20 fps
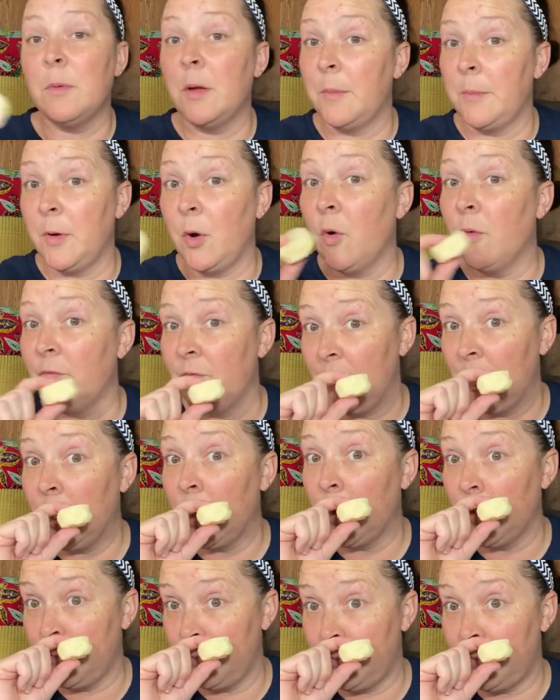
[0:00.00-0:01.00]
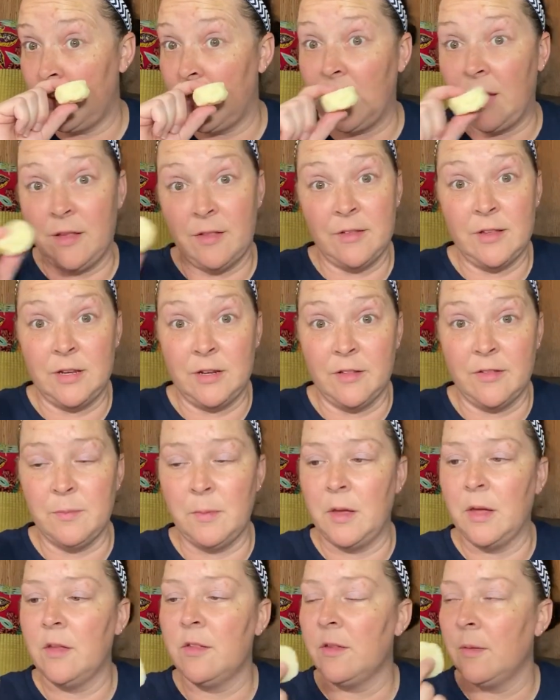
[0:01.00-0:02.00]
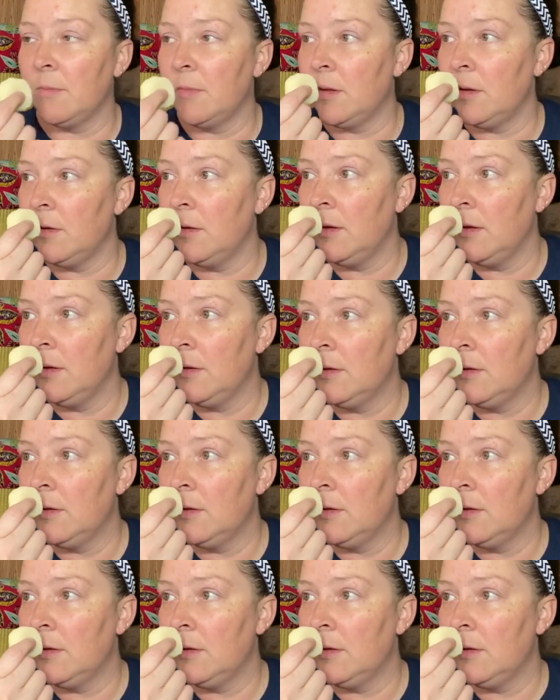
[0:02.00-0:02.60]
my own finger, like it's going to smell like something.